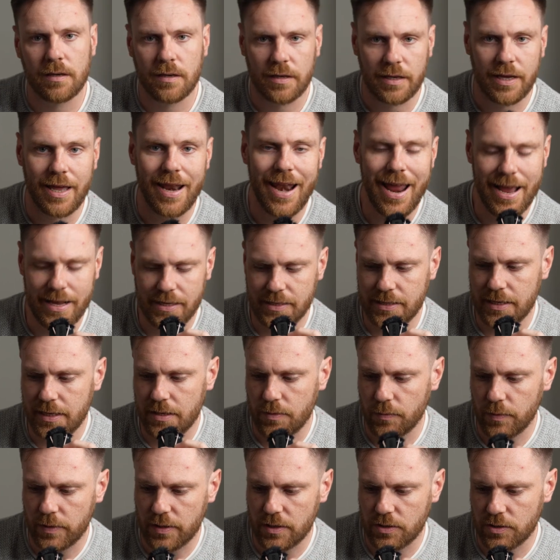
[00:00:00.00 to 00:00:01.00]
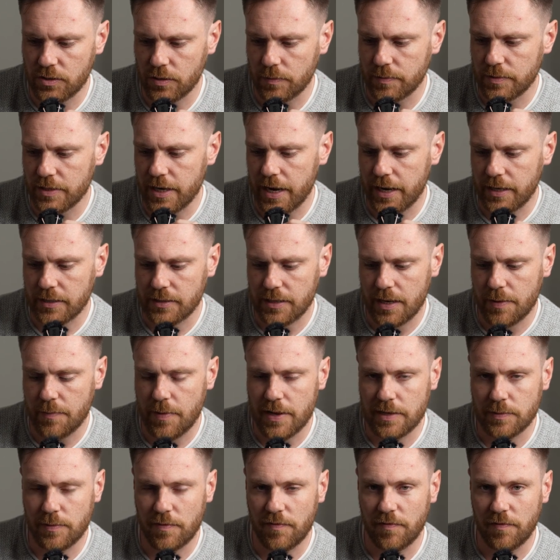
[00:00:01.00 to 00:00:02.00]
connected with the subject, and
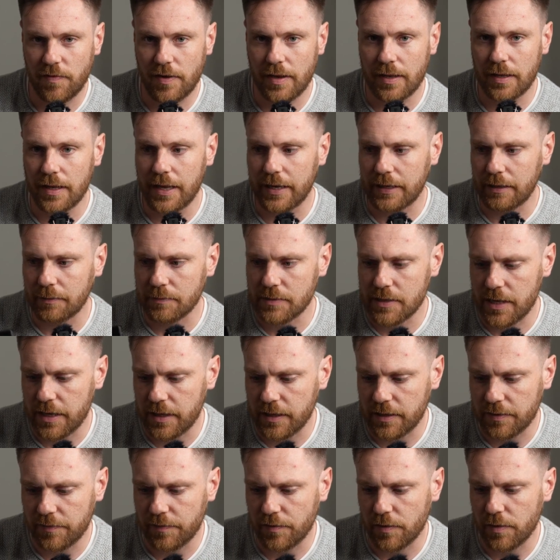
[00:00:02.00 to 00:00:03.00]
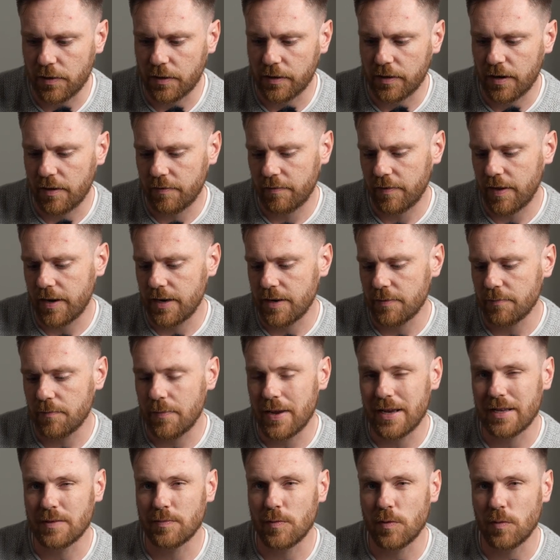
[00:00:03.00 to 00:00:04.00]
makes me feel like I'm taking a photograph, and
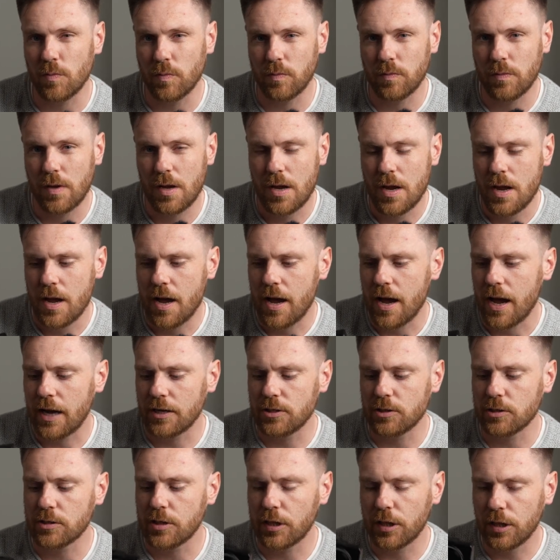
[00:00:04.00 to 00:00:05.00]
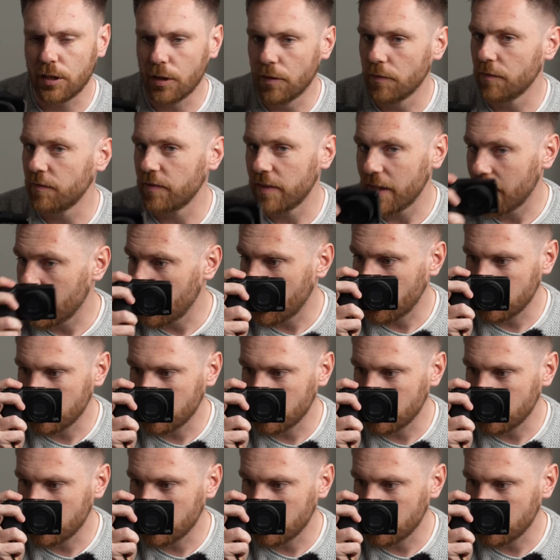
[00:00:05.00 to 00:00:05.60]
I just love that.